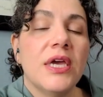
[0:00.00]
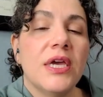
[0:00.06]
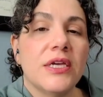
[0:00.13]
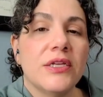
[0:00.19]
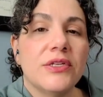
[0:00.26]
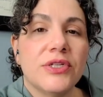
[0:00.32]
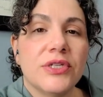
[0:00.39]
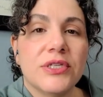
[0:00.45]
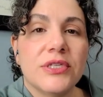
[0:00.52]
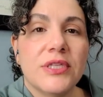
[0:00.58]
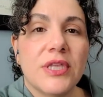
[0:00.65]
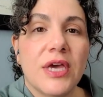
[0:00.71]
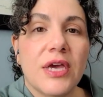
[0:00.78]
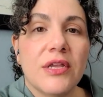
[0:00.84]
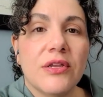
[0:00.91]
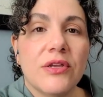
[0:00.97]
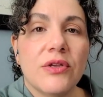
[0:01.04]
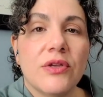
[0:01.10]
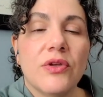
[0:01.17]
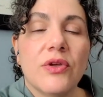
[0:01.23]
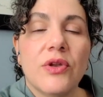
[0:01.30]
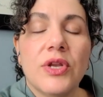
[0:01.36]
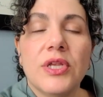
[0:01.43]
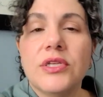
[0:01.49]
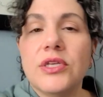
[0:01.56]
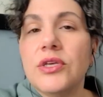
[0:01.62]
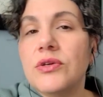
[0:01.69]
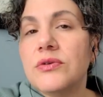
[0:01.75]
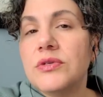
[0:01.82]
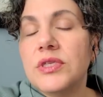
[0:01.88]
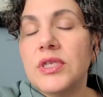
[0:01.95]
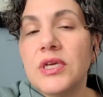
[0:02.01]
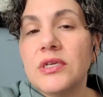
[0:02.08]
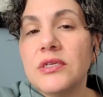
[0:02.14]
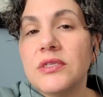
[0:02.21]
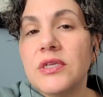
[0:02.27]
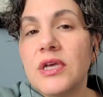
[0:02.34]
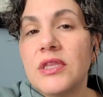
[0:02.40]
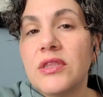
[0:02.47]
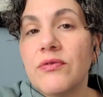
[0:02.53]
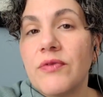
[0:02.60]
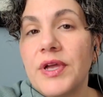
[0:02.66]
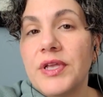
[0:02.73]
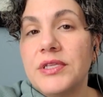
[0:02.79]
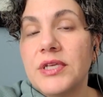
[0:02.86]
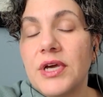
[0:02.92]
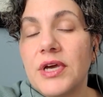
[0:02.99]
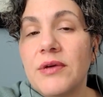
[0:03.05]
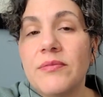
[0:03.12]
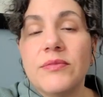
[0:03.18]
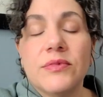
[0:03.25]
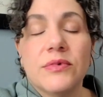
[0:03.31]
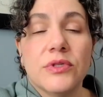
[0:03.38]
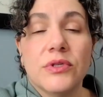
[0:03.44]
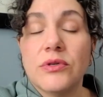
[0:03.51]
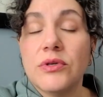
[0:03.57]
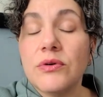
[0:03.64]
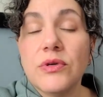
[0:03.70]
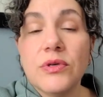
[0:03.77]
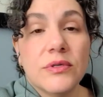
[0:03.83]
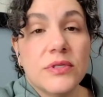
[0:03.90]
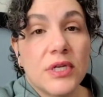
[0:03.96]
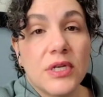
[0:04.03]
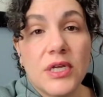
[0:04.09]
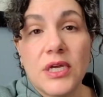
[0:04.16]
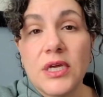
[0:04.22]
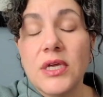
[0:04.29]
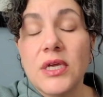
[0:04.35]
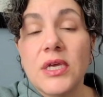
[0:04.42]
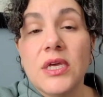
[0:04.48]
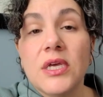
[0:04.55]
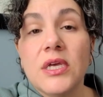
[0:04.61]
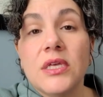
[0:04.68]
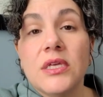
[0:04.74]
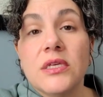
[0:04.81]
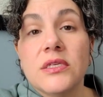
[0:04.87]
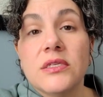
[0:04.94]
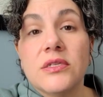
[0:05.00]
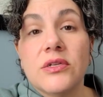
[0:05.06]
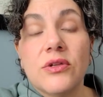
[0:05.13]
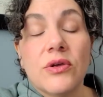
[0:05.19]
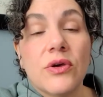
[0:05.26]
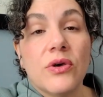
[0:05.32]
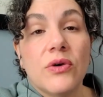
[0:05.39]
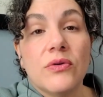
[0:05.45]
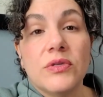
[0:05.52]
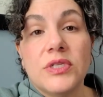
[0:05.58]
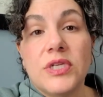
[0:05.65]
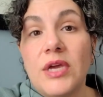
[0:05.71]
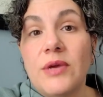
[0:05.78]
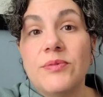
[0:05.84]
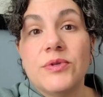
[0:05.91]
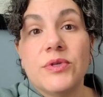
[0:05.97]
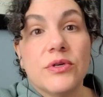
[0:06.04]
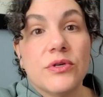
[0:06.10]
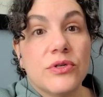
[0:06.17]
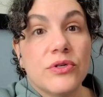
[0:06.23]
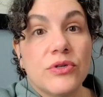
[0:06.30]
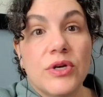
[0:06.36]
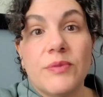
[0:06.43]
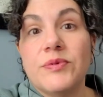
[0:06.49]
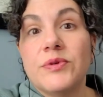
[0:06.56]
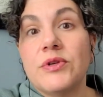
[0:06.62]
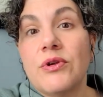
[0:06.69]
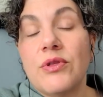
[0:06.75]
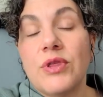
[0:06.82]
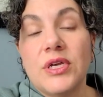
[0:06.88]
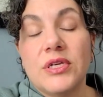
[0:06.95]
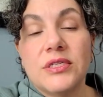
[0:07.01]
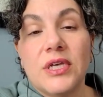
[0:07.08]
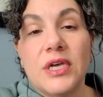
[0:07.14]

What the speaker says: It's just that you need to use things at the right time. So don't use any silicone tapes or strips or things